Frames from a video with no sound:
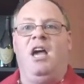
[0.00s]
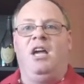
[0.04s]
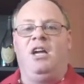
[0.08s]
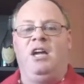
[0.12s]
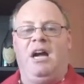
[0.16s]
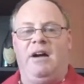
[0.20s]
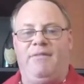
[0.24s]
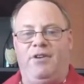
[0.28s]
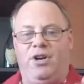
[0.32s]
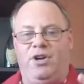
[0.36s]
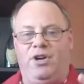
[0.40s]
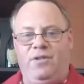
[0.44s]
you
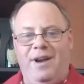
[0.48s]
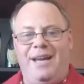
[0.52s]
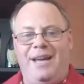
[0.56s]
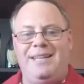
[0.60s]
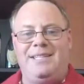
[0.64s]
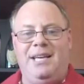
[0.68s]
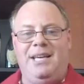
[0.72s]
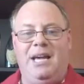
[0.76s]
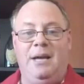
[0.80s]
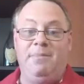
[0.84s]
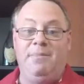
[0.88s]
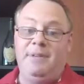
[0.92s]
have a great
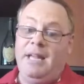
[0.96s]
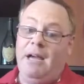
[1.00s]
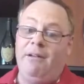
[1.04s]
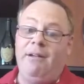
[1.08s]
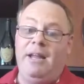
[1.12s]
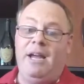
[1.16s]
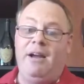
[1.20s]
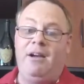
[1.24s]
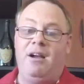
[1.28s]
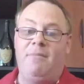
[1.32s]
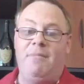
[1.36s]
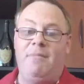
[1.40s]
time down
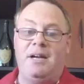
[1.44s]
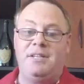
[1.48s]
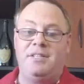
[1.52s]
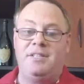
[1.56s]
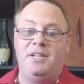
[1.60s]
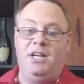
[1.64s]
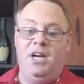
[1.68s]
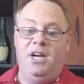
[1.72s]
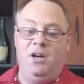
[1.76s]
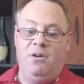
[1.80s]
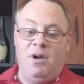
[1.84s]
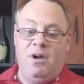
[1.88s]
here in
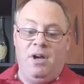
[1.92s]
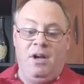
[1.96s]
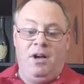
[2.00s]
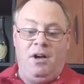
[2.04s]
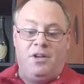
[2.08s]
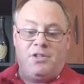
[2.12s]
Mexico.